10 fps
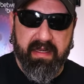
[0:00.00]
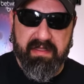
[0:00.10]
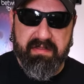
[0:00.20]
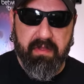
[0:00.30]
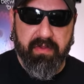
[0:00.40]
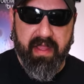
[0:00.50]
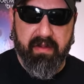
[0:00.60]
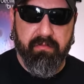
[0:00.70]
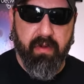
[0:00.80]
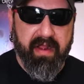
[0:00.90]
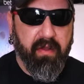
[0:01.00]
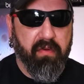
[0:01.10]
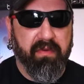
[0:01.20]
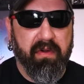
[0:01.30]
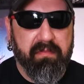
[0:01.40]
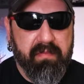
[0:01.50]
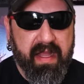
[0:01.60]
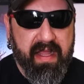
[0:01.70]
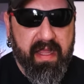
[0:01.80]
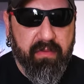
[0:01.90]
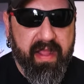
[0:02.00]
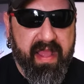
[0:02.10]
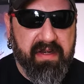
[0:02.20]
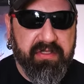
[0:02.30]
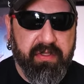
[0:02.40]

It is located right over my uh, right-hand